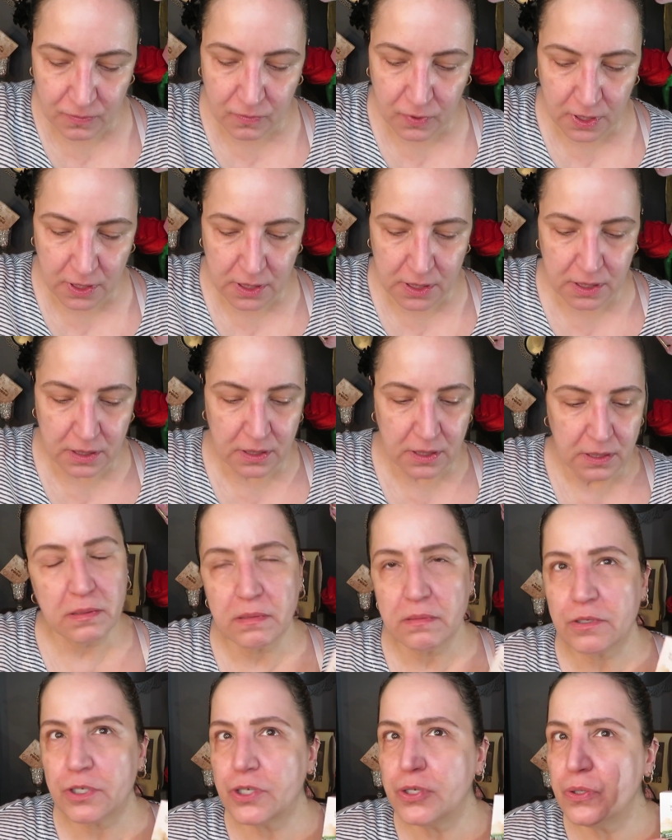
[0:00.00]
was
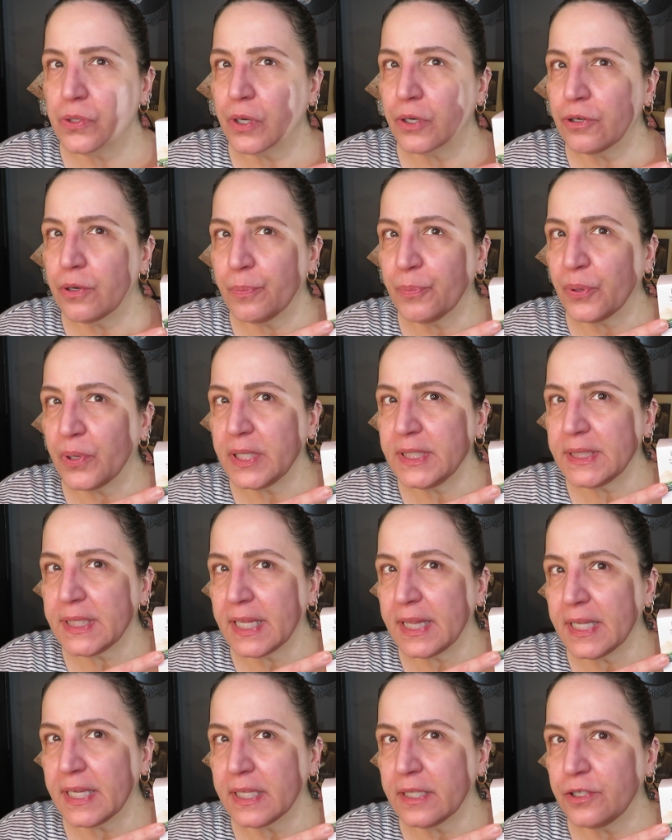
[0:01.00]
200 points,
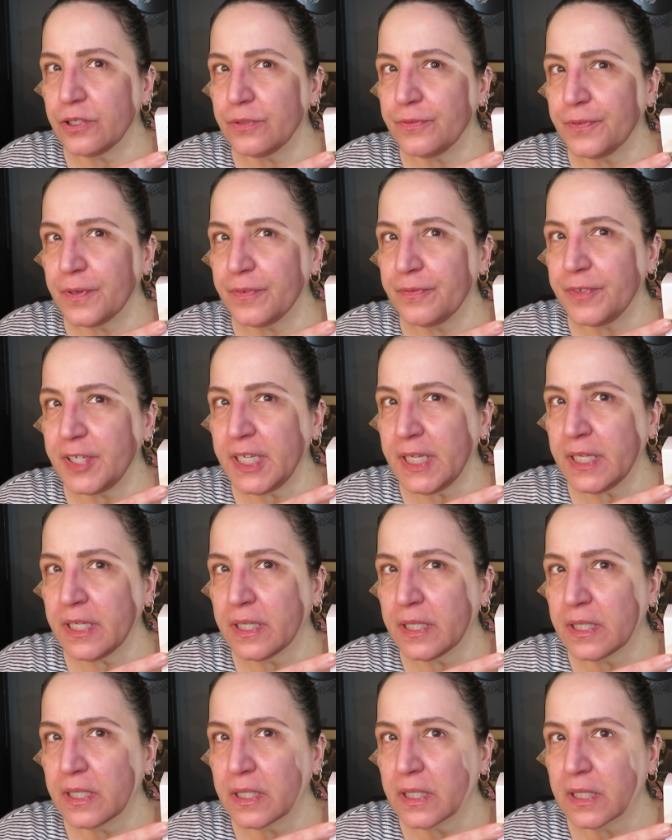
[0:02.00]
I think, 250,
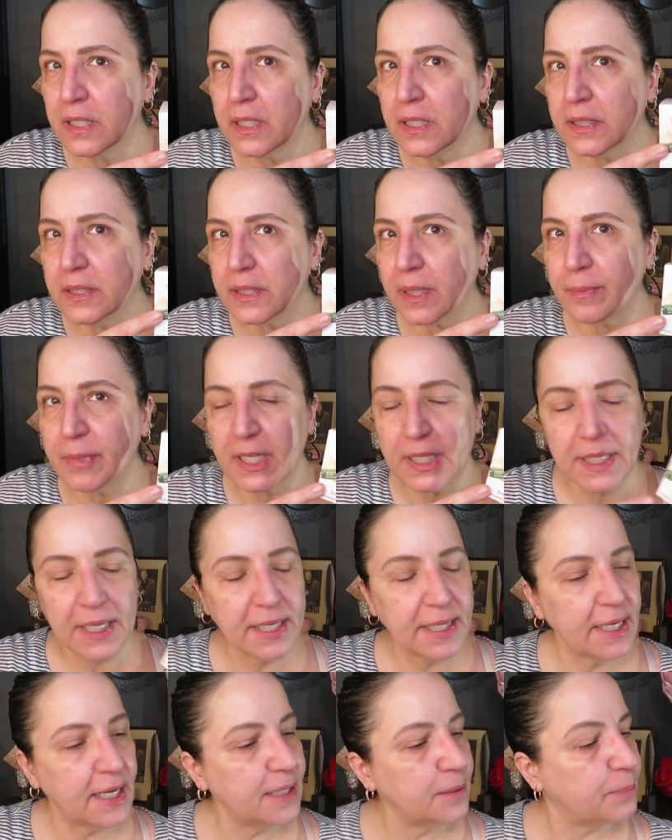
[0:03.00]
something
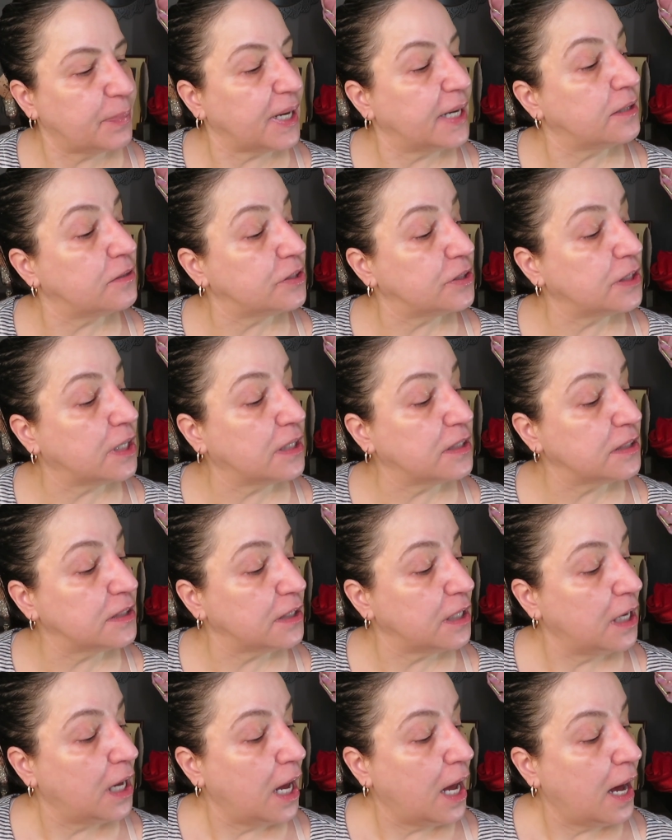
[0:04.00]
like that,
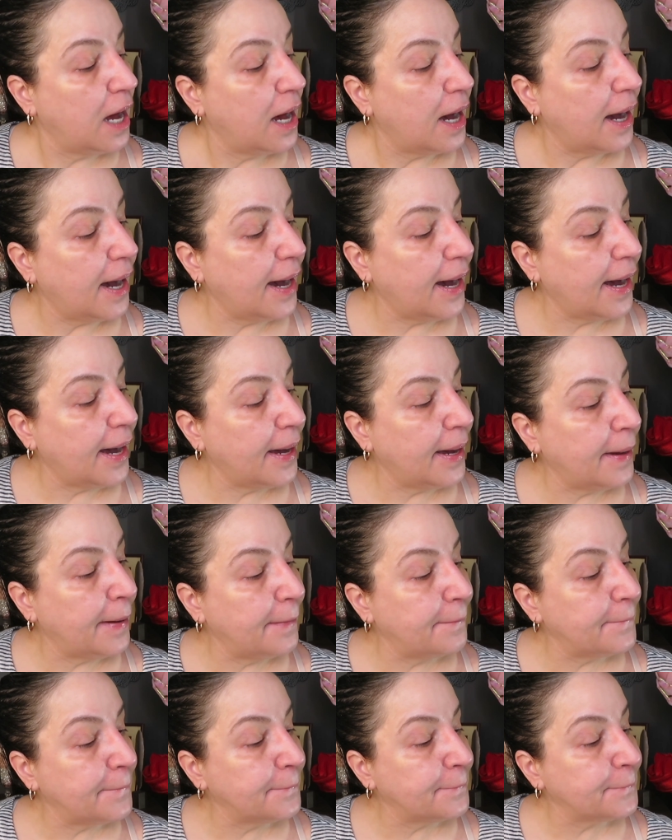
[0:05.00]
Biosauce.
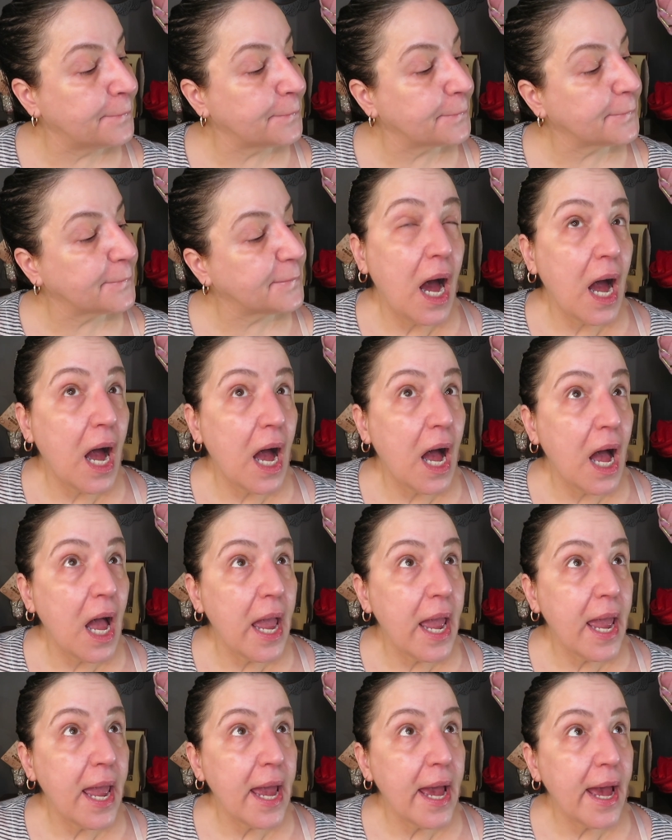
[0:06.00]

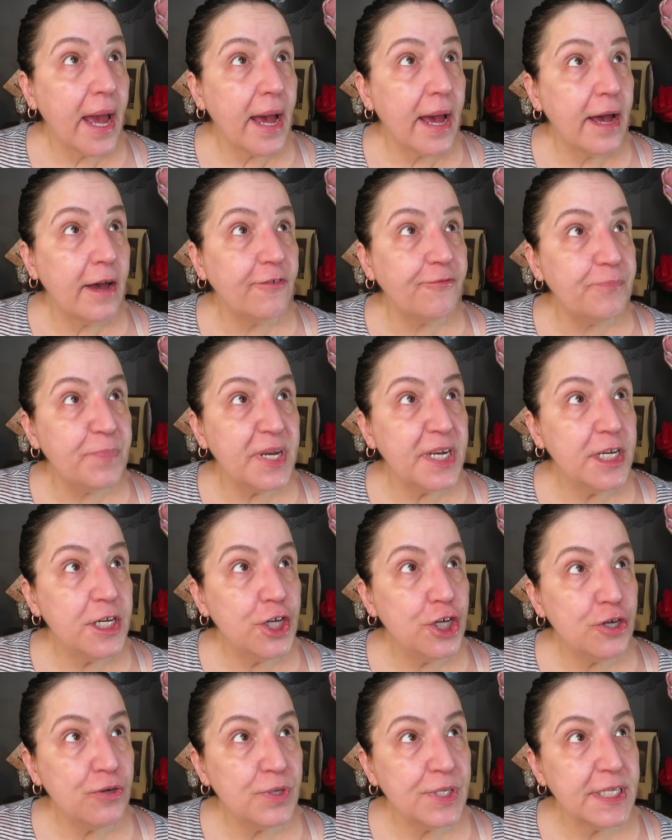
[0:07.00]
I have been
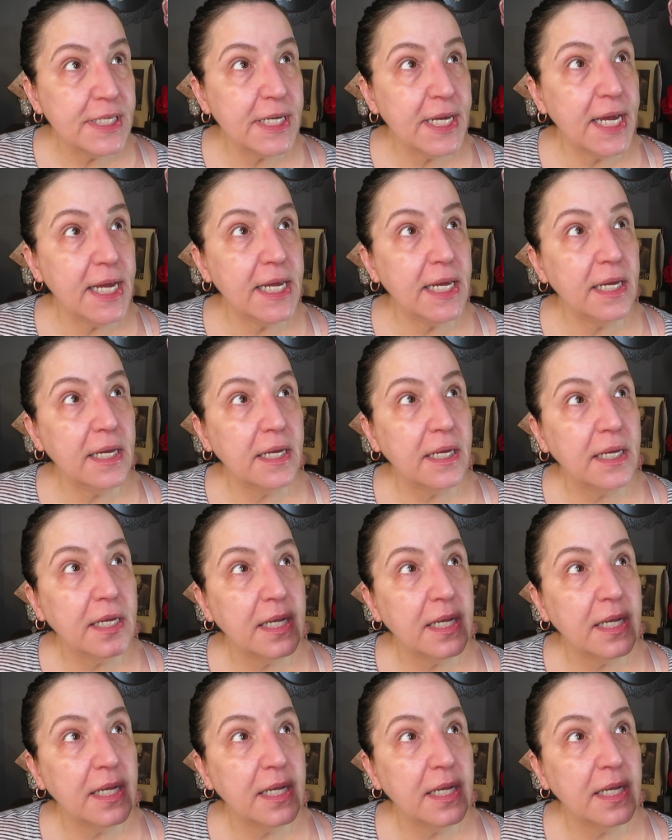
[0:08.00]
using